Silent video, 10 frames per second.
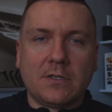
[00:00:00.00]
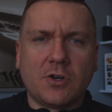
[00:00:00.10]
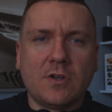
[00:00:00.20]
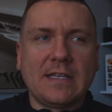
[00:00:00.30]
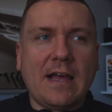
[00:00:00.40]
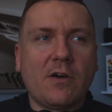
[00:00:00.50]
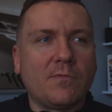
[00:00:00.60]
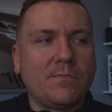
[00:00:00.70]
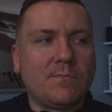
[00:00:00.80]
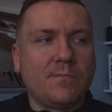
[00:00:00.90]
Turns
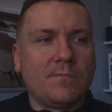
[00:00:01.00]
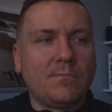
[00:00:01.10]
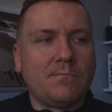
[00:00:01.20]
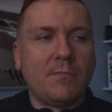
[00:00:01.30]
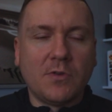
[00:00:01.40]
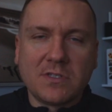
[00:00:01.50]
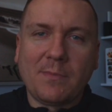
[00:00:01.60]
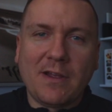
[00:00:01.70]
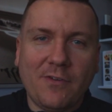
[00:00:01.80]
out, most of my